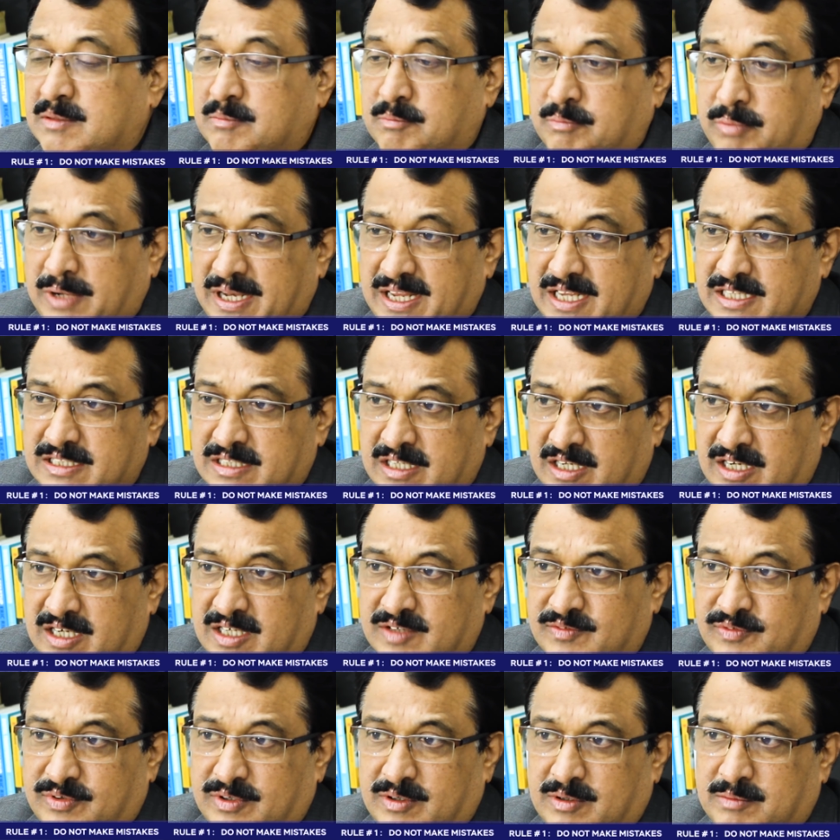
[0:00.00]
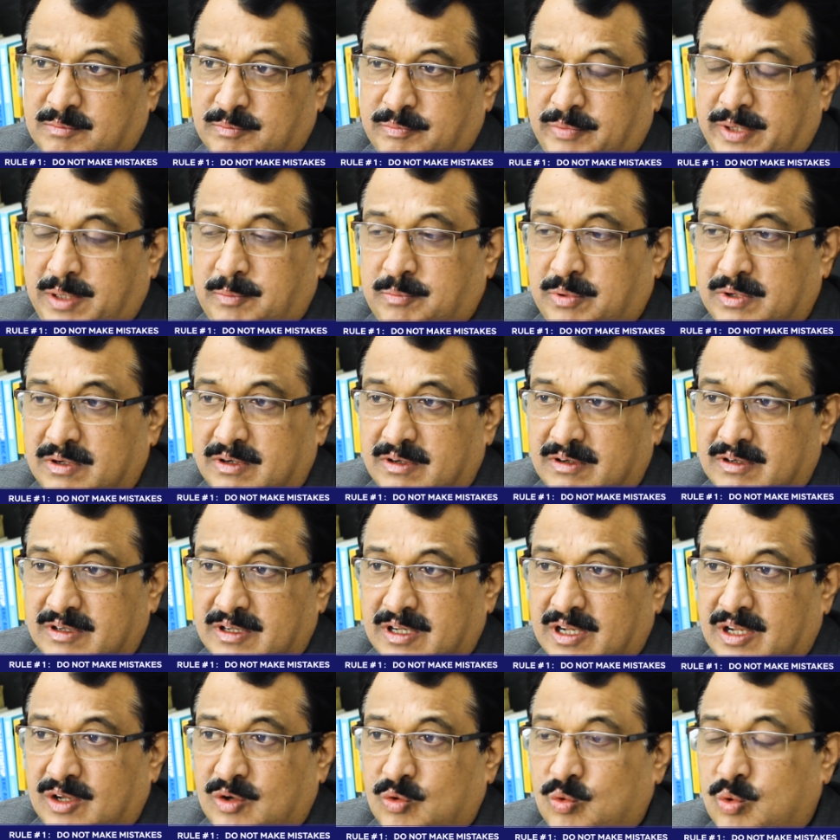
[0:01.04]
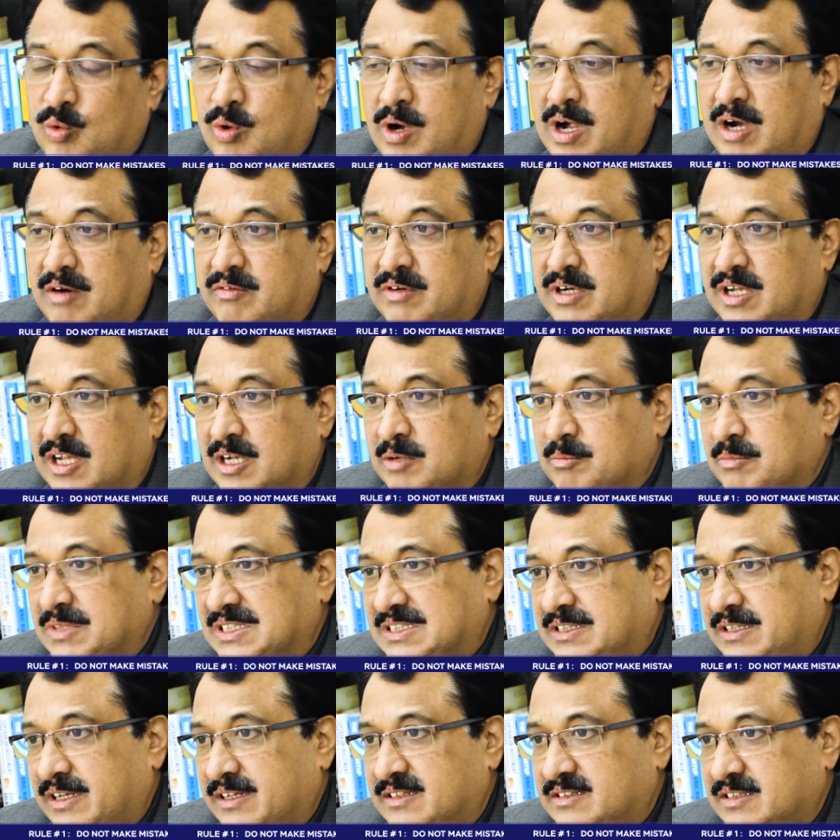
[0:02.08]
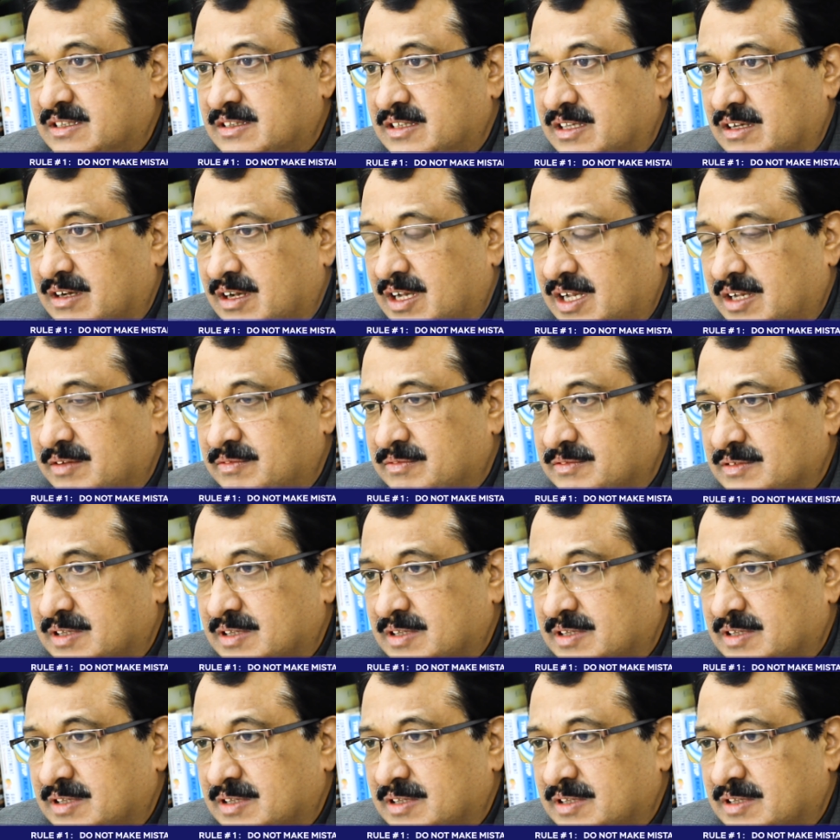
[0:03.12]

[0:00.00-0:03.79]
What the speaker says: Please learn from people who have done mistakes in their life.